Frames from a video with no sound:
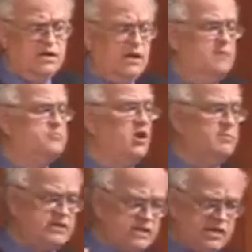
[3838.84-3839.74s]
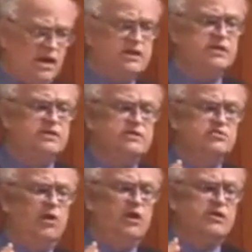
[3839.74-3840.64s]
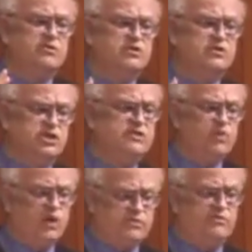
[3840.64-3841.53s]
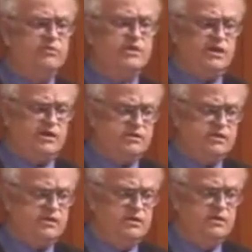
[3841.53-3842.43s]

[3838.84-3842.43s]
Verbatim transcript: Uh, I'm talking about the scientist who wants to achieve breakthrough science.